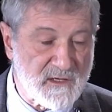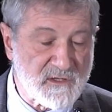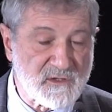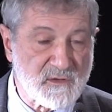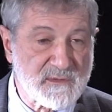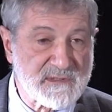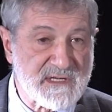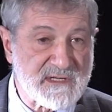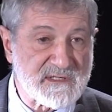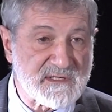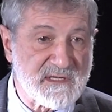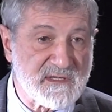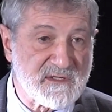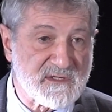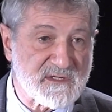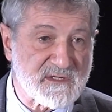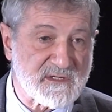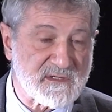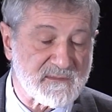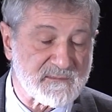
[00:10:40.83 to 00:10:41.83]
to a
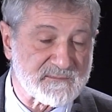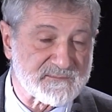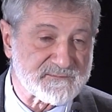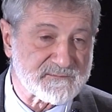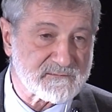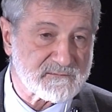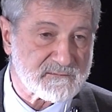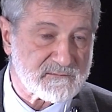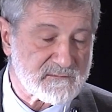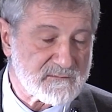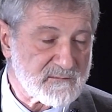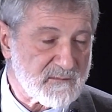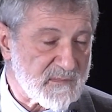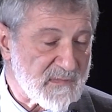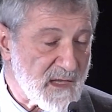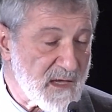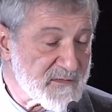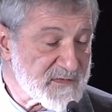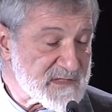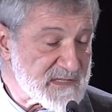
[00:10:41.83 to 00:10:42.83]
distance
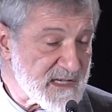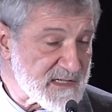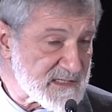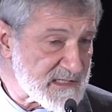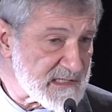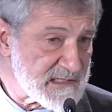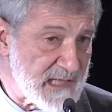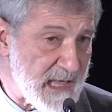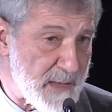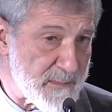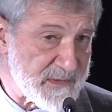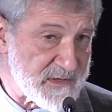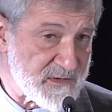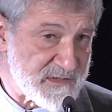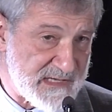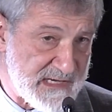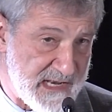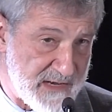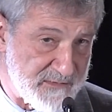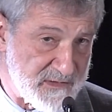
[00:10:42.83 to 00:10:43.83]
of six
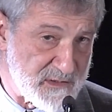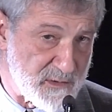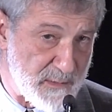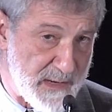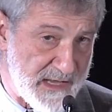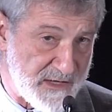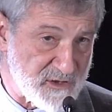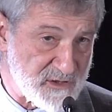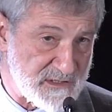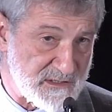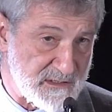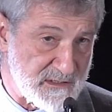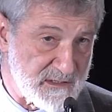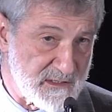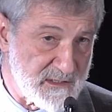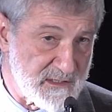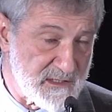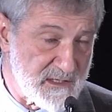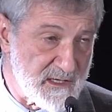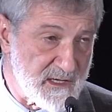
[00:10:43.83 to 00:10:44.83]
kilometers in every direction.
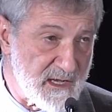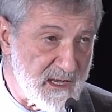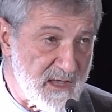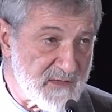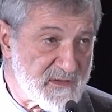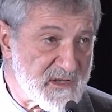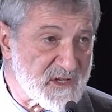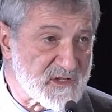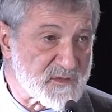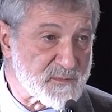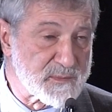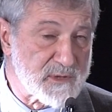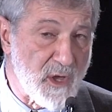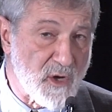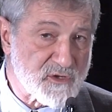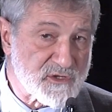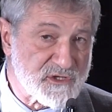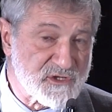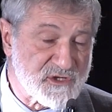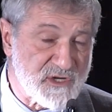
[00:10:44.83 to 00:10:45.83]
The
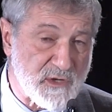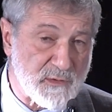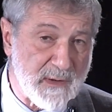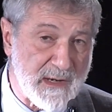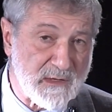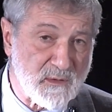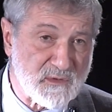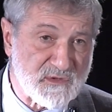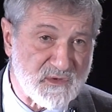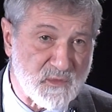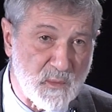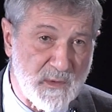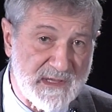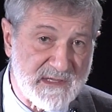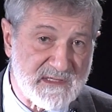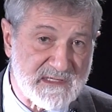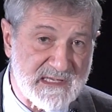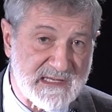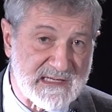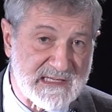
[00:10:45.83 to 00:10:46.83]
explosion generates
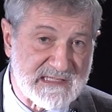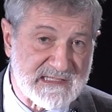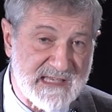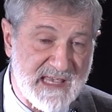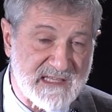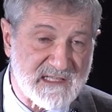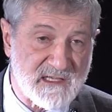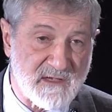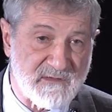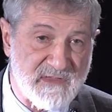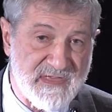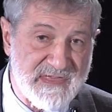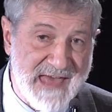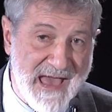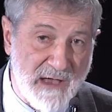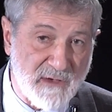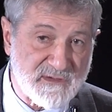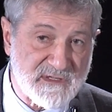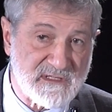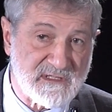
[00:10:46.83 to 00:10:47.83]
winds in excess of
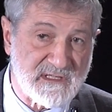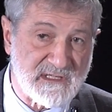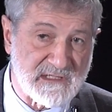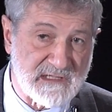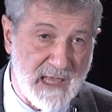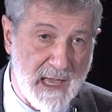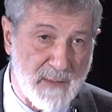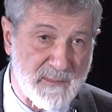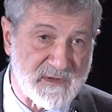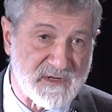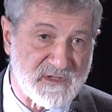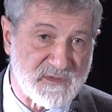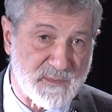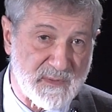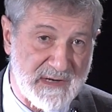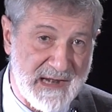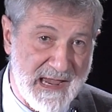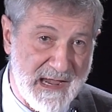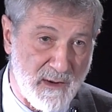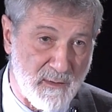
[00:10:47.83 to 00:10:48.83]
1,000 kilometers
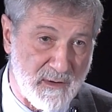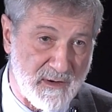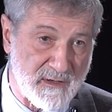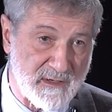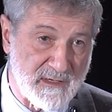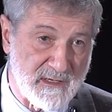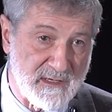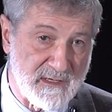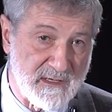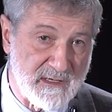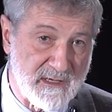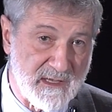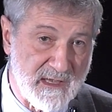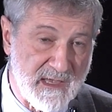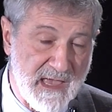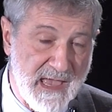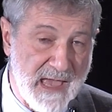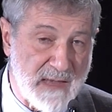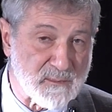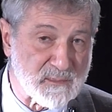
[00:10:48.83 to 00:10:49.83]
per hour
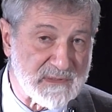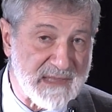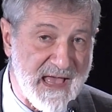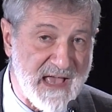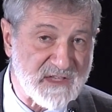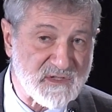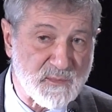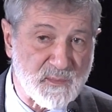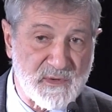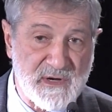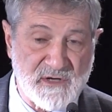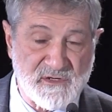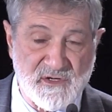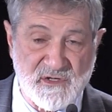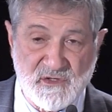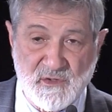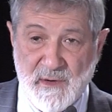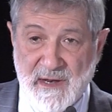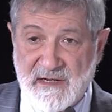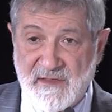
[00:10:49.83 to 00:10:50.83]
and blast
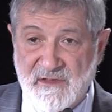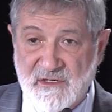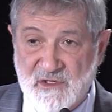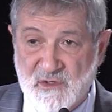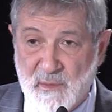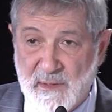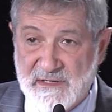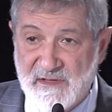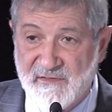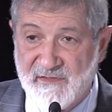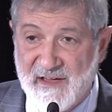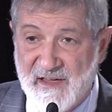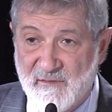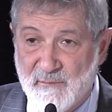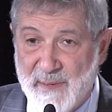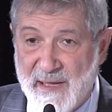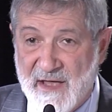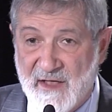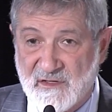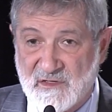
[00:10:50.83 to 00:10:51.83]
pressures greater than
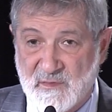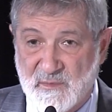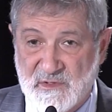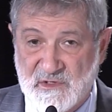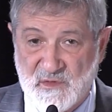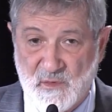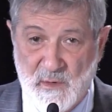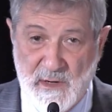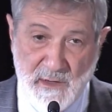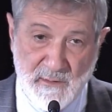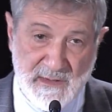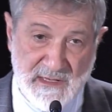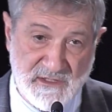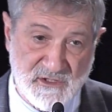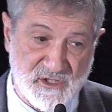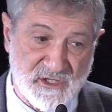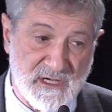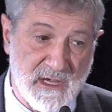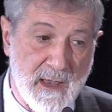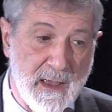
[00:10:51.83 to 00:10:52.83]
25 pounds per square
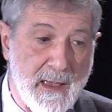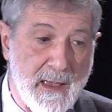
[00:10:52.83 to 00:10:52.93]
inch.